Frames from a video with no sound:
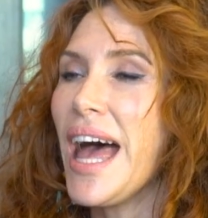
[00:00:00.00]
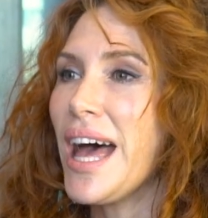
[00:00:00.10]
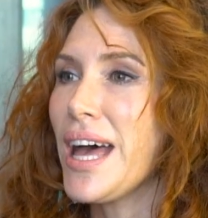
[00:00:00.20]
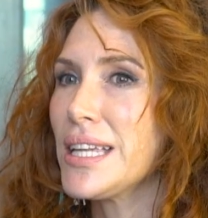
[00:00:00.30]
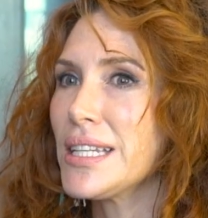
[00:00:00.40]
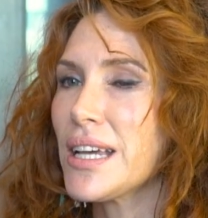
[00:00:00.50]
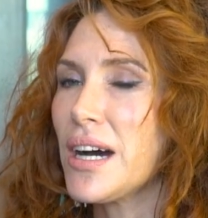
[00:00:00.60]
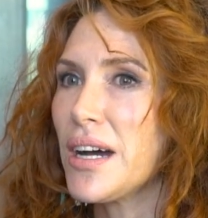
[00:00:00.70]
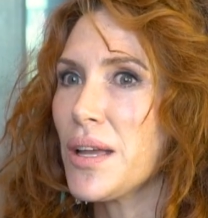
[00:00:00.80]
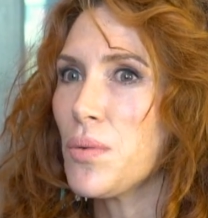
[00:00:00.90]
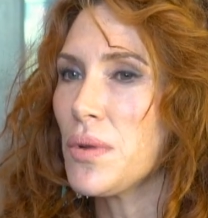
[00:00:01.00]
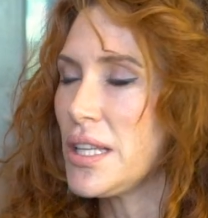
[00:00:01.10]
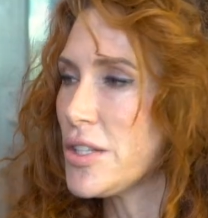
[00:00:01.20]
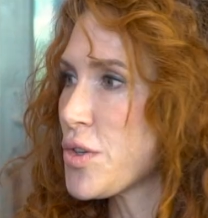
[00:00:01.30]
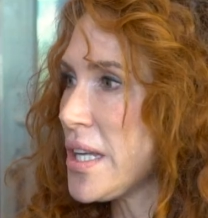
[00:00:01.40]
And I
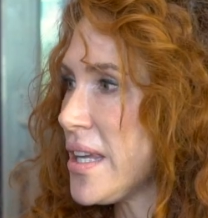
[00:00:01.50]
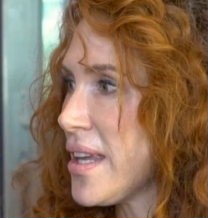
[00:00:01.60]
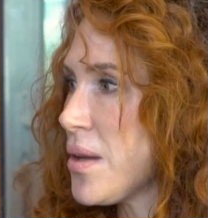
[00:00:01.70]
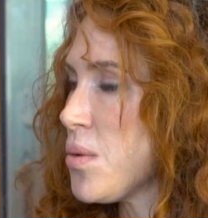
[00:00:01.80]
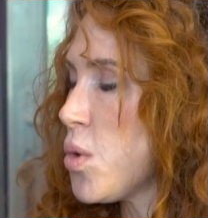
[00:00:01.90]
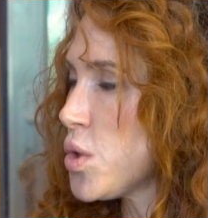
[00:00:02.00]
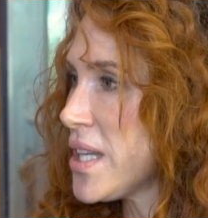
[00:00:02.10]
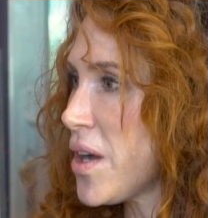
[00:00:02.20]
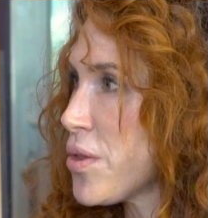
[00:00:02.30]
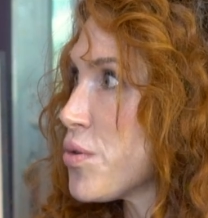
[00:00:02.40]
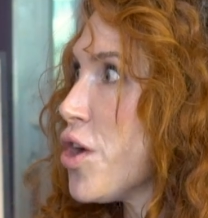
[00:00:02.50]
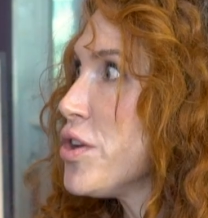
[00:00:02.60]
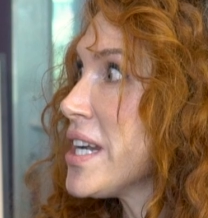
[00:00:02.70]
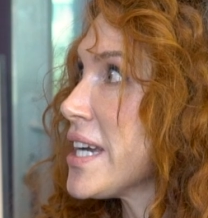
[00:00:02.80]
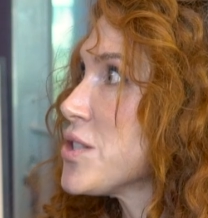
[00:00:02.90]
literally walked down the
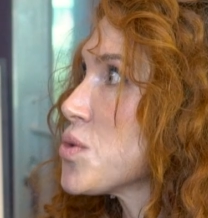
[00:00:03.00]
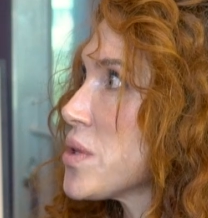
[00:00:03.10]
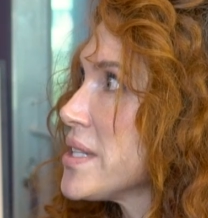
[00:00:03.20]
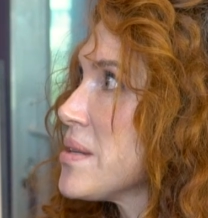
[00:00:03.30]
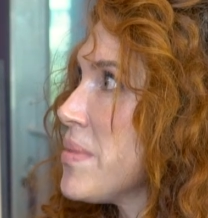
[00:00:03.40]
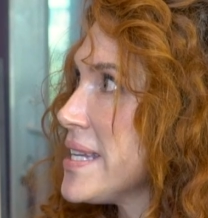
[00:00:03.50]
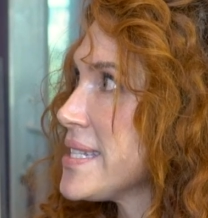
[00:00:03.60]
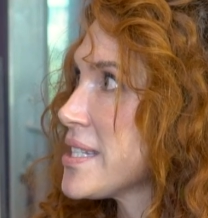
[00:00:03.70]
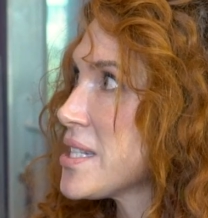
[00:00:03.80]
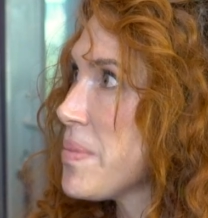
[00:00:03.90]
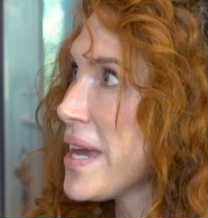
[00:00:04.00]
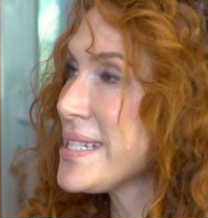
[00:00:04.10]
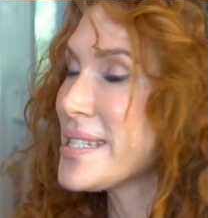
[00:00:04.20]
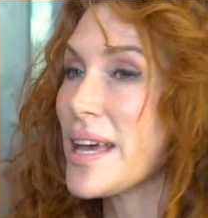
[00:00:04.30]
road and I saw this amazing space.